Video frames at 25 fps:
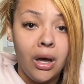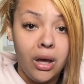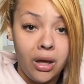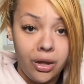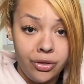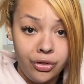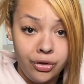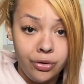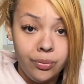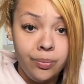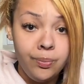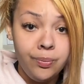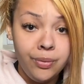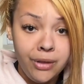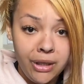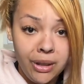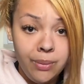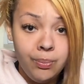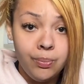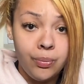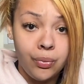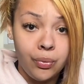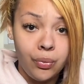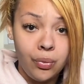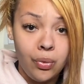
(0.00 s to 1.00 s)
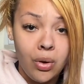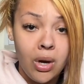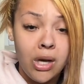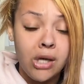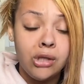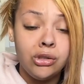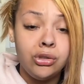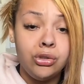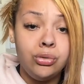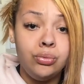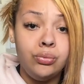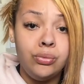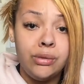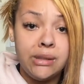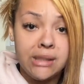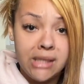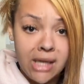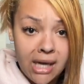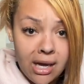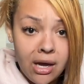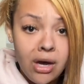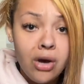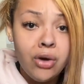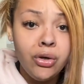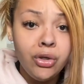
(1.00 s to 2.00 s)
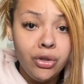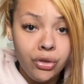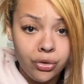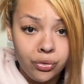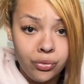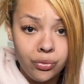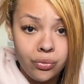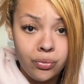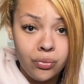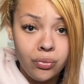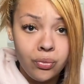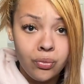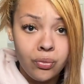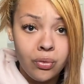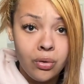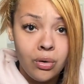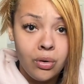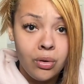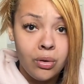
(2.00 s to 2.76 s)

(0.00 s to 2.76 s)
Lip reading: other people to tell you